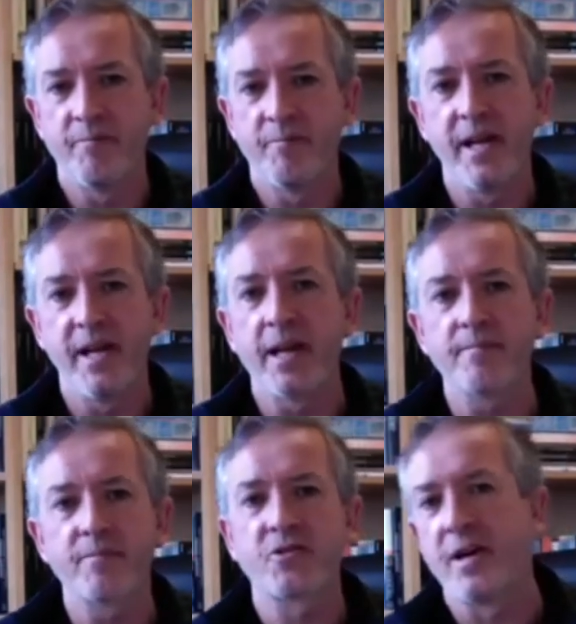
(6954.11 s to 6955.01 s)
being
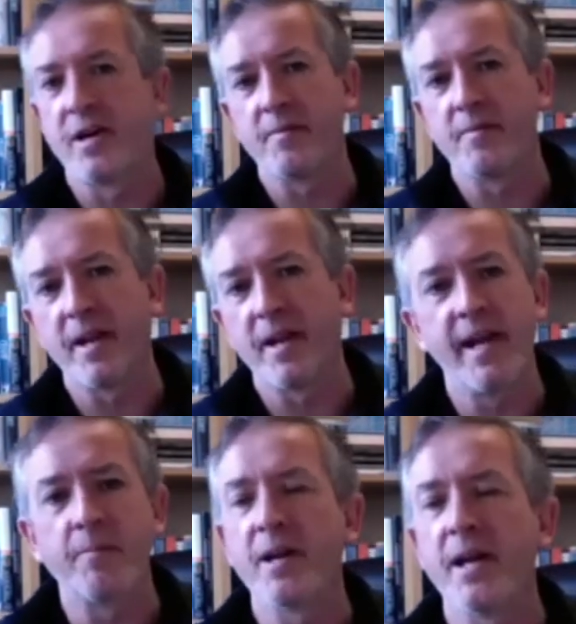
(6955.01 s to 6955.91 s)
strummed and
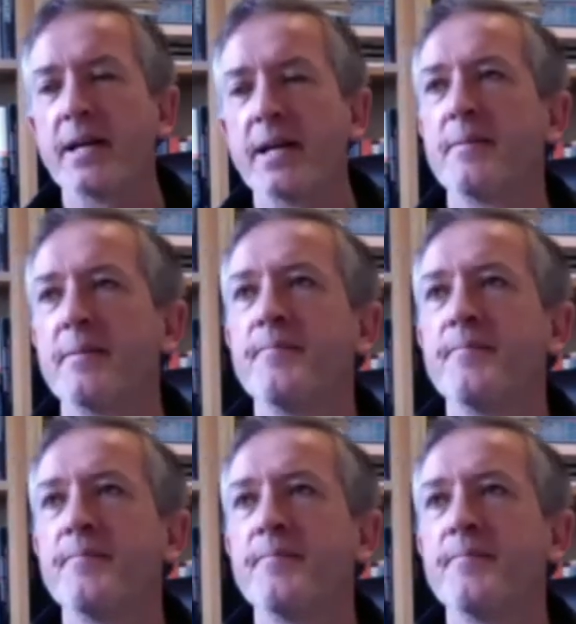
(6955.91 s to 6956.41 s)
played and plucked.